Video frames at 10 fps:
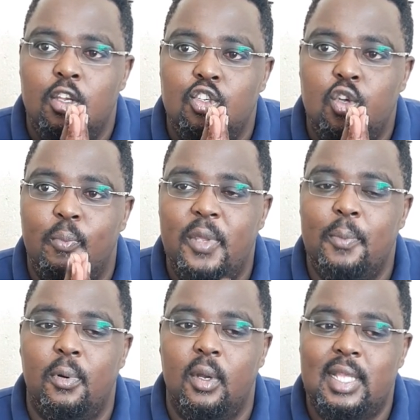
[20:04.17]
to
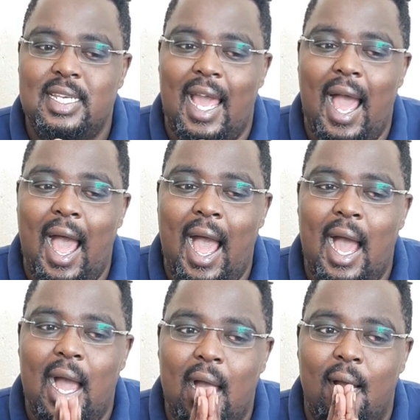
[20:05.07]
people that are